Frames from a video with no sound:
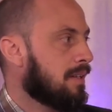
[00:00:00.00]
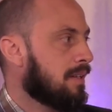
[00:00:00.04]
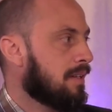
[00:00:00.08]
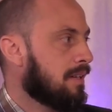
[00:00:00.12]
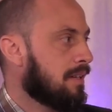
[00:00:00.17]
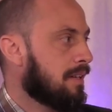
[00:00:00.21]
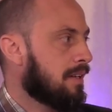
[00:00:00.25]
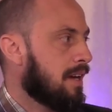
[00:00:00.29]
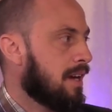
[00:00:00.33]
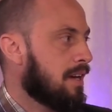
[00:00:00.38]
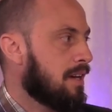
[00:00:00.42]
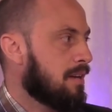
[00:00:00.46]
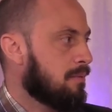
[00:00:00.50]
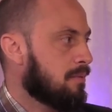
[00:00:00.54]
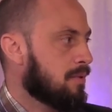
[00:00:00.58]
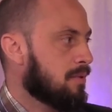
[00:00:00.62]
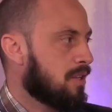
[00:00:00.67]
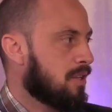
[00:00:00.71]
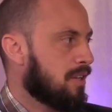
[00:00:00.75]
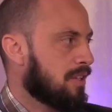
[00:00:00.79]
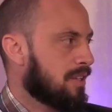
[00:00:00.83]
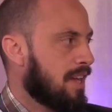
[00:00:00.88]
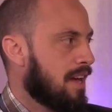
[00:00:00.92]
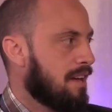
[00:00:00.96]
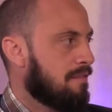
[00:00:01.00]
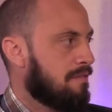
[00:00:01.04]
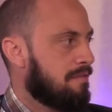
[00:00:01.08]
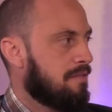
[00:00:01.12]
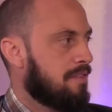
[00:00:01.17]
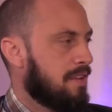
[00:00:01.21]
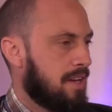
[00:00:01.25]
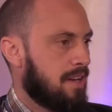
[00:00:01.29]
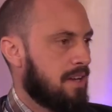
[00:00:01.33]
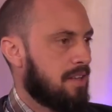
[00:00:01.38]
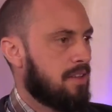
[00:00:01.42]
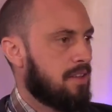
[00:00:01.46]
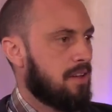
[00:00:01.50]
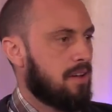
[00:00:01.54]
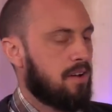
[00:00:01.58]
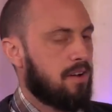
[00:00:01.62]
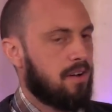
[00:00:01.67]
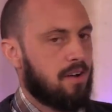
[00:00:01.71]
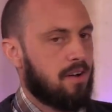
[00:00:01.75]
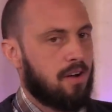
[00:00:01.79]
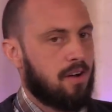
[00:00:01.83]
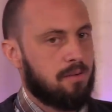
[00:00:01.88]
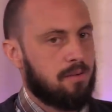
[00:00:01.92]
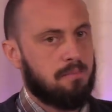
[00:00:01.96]
And it was like that fear that
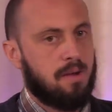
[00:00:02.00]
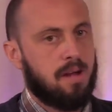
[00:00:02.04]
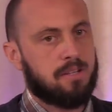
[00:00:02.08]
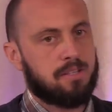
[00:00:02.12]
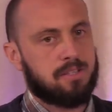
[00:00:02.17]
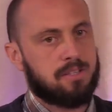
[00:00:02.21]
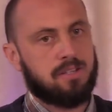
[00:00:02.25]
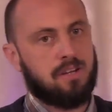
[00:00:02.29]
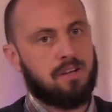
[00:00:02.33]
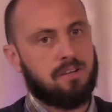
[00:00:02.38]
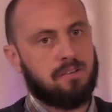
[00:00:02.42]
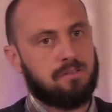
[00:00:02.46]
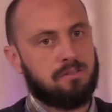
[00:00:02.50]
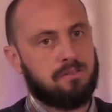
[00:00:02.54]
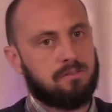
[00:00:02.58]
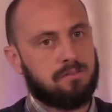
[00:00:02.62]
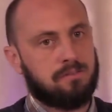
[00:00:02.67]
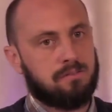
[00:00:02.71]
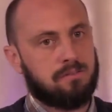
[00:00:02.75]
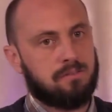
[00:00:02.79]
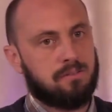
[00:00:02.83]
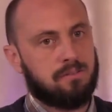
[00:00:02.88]
I must know.